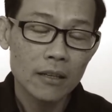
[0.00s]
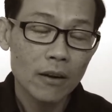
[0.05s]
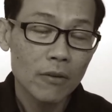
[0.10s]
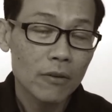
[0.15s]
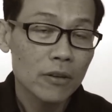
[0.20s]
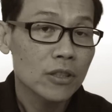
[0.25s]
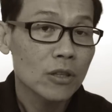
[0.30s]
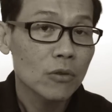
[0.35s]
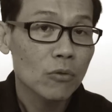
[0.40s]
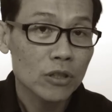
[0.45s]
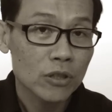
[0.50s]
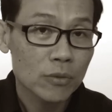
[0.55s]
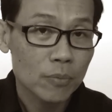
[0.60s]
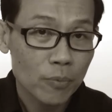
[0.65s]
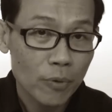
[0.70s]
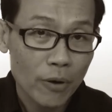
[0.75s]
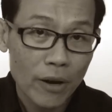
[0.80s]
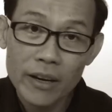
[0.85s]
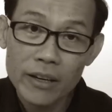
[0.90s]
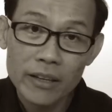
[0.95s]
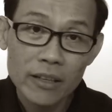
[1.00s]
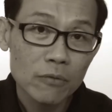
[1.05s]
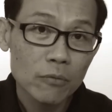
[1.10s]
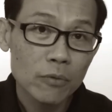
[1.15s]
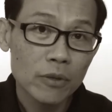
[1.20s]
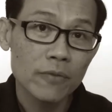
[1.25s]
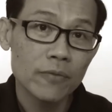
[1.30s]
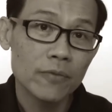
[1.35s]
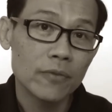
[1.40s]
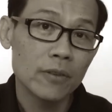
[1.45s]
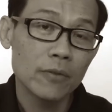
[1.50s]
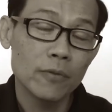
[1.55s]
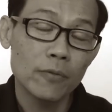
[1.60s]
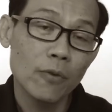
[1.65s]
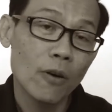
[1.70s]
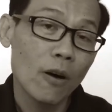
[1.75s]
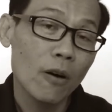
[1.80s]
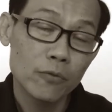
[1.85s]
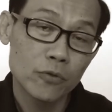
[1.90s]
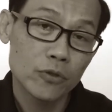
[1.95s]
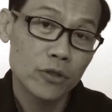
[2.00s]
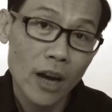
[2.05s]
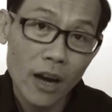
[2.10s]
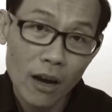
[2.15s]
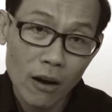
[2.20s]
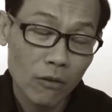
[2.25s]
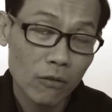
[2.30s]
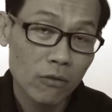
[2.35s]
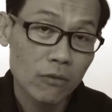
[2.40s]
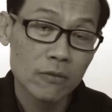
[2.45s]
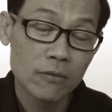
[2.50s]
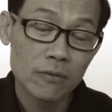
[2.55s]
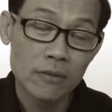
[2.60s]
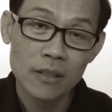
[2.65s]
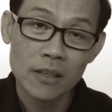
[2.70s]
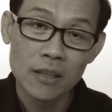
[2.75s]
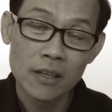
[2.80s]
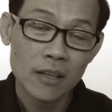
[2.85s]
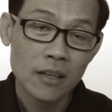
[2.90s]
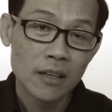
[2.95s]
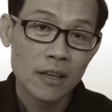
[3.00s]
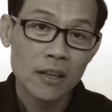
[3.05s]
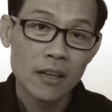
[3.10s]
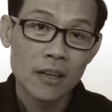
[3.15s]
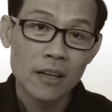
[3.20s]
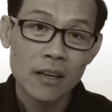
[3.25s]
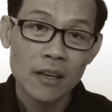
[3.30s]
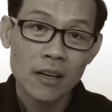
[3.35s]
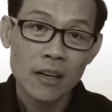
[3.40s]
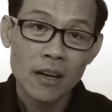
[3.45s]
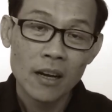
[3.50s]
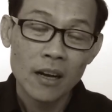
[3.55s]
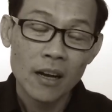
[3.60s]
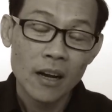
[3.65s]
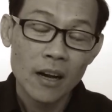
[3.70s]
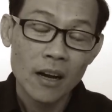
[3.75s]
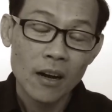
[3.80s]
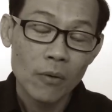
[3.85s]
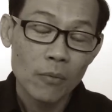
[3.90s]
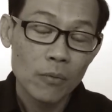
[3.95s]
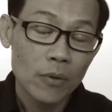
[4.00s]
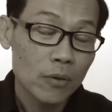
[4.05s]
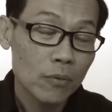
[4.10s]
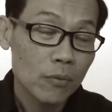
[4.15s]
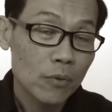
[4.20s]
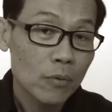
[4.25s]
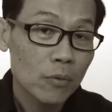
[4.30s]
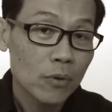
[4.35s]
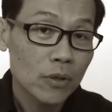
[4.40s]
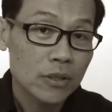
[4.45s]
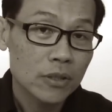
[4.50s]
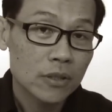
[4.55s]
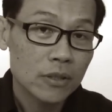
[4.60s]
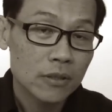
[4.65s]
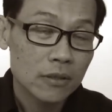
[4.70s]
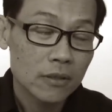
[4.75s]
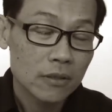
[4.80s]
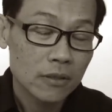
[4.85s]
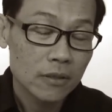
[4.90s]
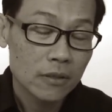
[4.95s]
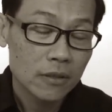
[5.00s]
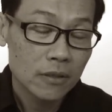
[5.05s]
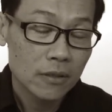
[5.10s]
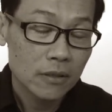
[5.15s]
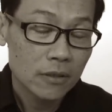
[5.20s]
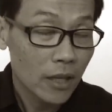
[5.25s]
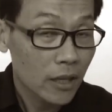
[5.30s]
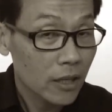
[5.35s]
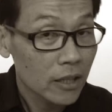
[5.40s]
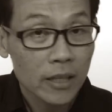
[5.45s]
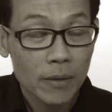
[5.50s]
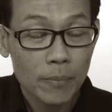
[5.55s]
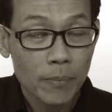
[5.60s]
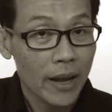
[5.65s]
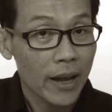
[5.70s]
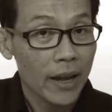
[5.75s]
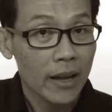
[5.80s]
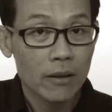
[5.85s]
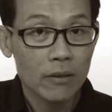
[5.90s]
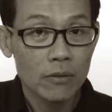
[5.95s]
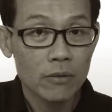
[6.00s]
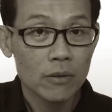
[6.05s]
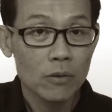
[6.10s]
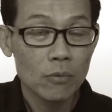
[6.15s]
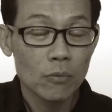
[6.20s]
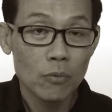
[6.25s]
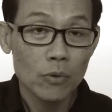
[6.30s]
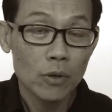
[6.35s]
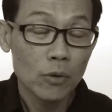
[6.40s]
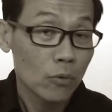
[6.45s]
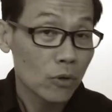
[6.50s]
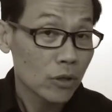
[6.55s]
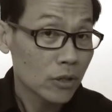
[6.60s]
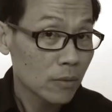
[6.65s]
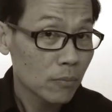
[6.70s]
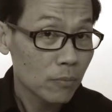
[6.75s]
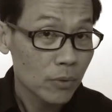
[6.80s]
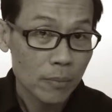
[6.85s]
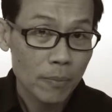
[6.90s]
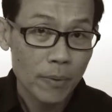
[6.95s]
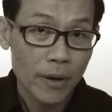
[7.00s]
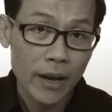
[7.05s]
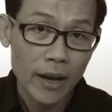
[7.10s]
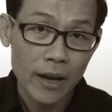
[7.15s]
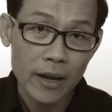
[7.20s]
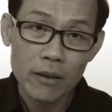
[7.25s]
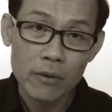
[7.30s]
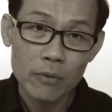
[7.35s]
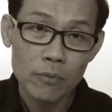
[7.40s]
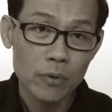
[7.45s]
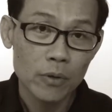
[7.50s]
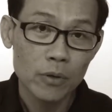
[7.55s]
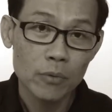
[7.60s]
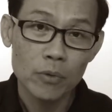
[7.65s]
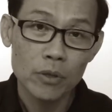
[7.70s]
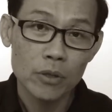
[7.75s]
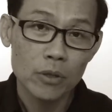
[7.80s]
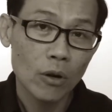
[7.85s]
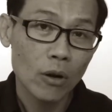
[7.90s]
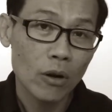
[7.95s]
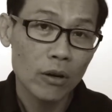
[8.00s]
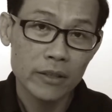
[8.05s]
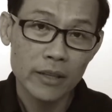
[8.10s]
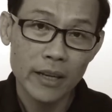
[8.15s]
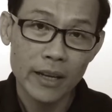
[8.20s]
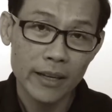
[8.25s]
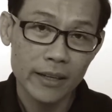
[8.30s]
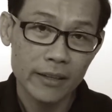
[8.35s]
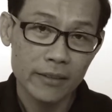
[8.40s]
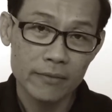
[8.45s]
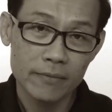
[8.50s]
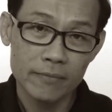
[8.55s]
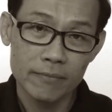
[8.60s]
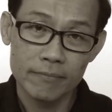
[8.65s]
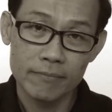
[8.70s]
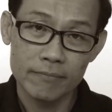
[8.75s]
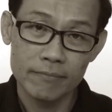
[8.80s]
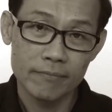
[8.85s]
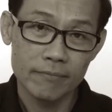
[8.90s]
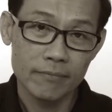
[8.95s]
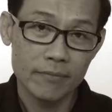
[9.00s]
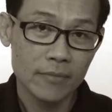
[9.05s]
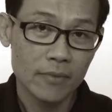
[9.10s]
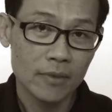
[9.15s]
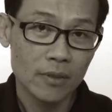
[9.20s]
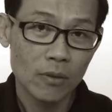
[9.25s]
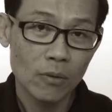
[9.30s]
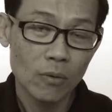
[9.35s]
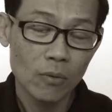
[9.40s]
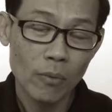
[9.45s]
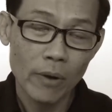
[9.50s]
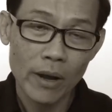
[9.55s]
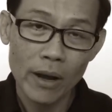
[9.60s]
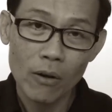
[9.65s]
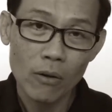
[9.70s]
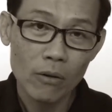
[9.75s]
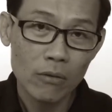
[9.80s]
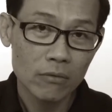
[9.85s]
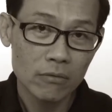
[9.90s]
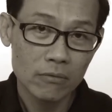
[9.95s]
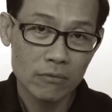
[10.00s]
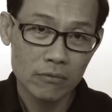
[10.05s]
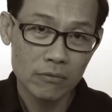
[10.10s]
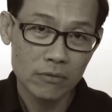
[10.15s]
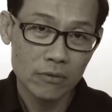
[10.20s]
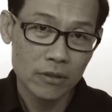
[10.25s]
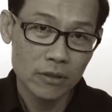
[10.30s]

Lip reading: Carissa was pregnant with the fourth child. We was taken aback. We wasn't prepared. We thought that, well,